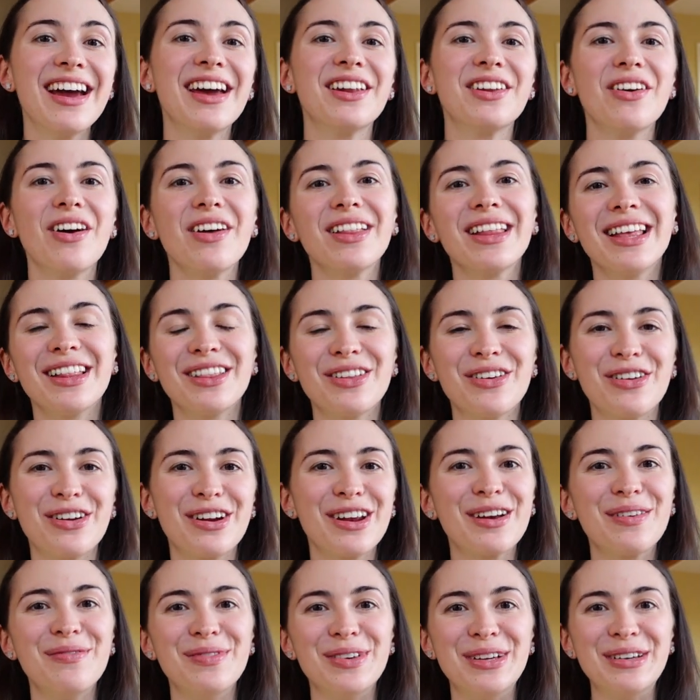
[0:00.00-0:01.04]
an online
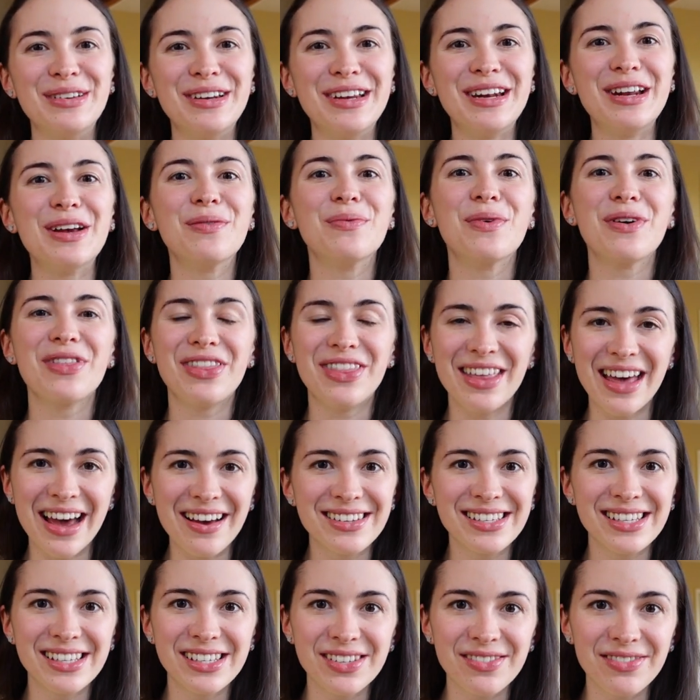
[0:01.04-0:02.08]
learning community with
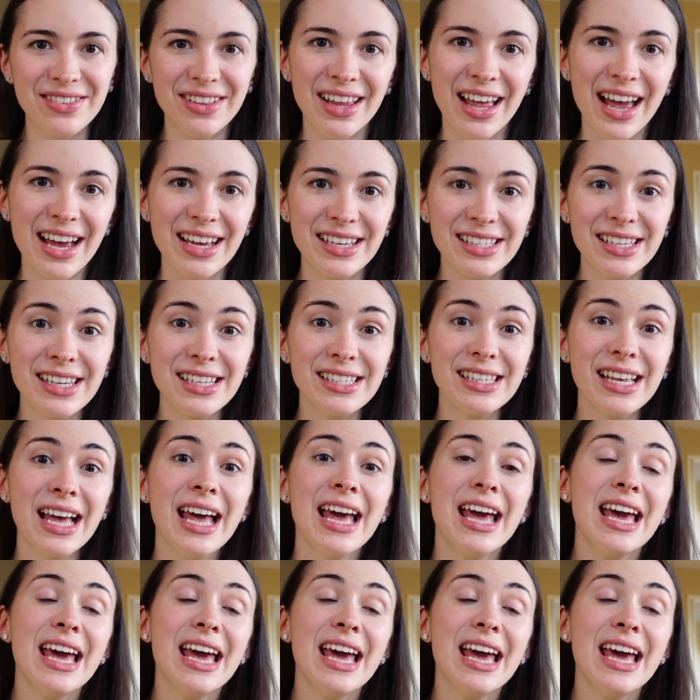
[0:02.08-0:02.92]
thousands of classes.